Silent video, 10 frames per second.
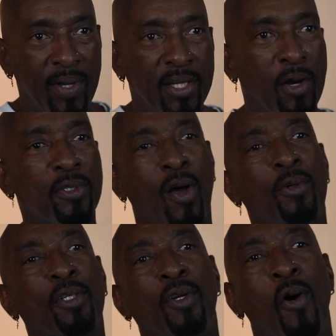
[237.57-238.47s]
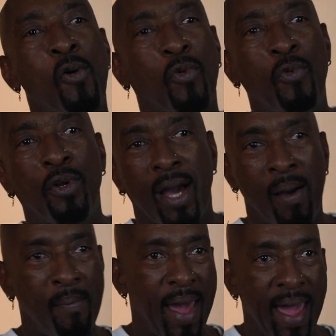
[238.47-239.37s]
We had to go talk to the whole crew to
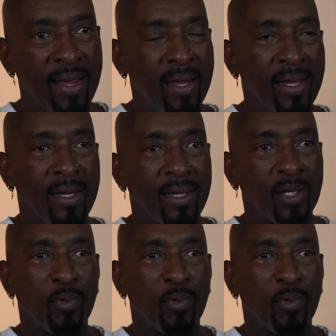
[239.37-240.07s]
come back because